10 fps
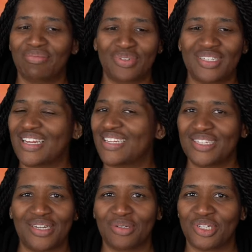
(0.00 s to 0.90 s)
I'm pretending
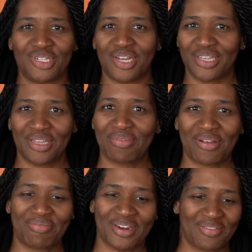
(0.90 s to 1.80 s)
to know what you're talking
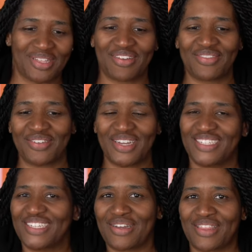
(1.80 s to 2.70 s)
about, but I really have no
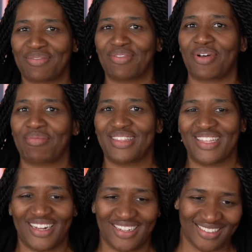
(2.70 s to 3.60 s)
idea. I think we've all been
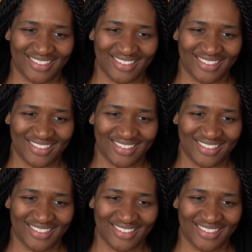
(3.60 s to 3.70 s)
there.